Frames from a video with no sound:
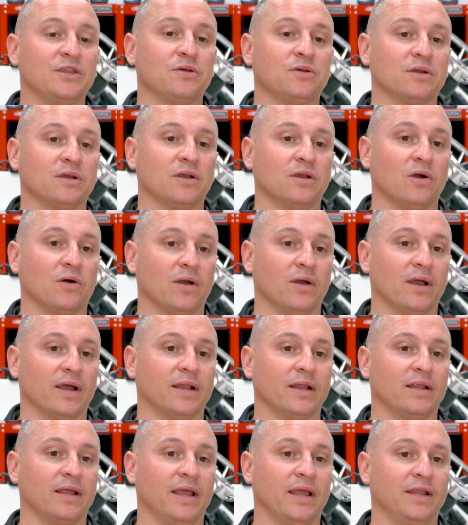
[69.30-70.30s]
you could go
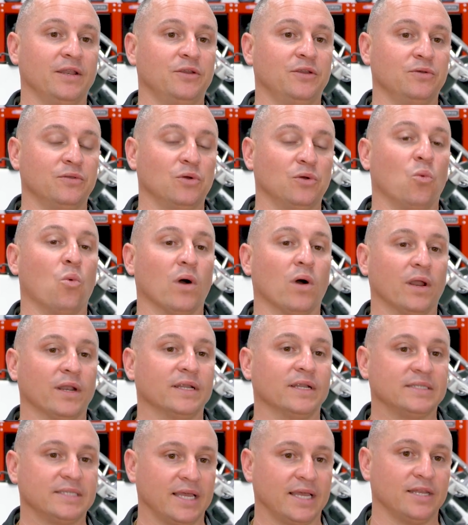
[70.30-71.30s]
ahead and do the 1
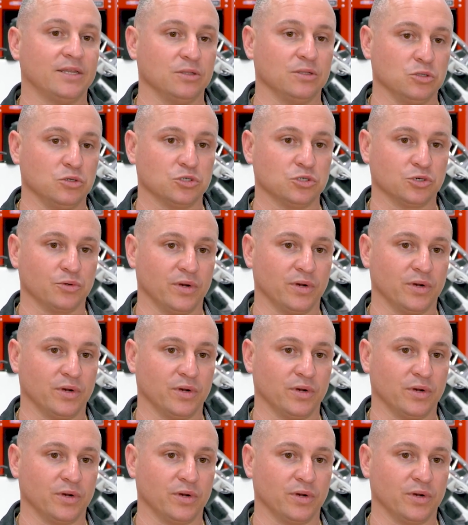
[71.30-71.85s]
to 10 dilution